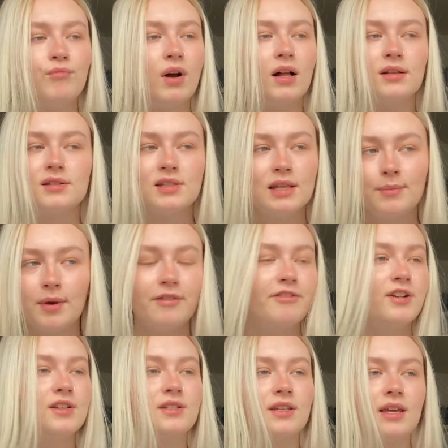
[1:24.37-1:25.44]
I'll see my
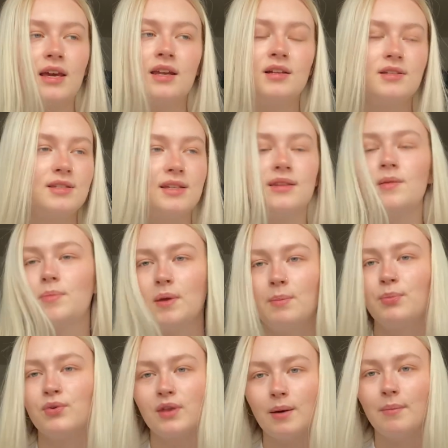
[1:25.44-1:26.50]
friends again. I'll see the
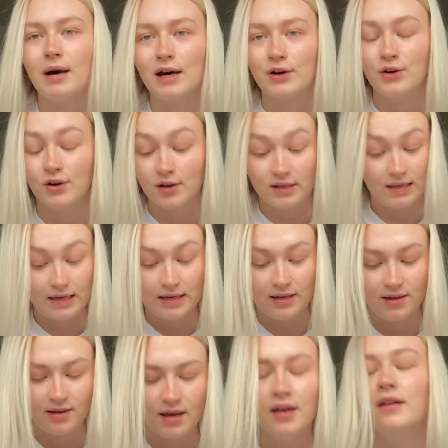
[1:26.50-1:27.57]
people that matter
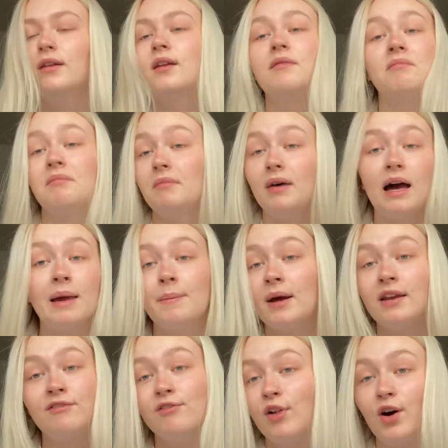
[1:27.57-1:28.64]
again, and I
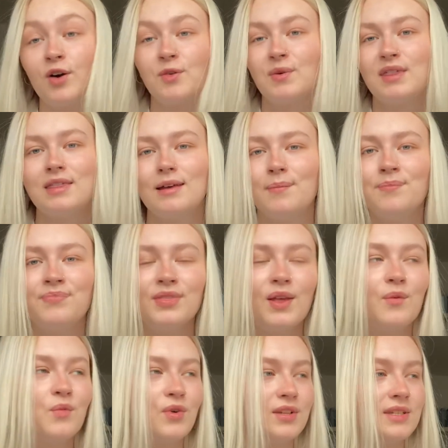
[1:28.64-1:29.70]
might vlog with them
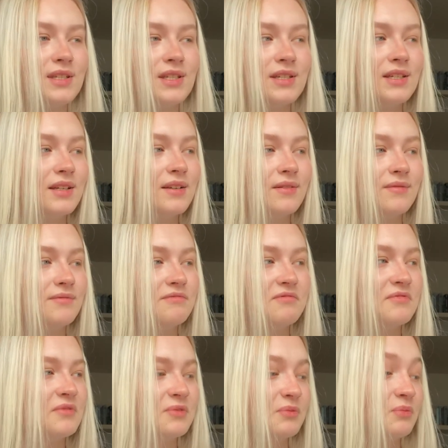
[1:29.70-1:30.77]
once
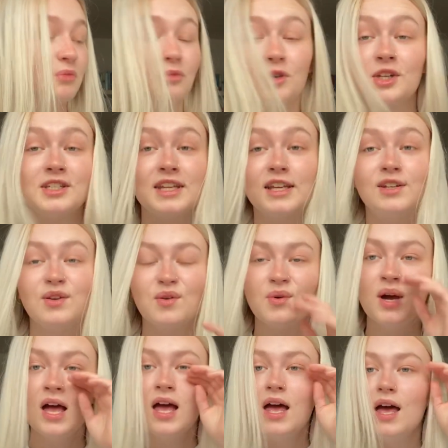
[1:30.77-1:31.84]
I do.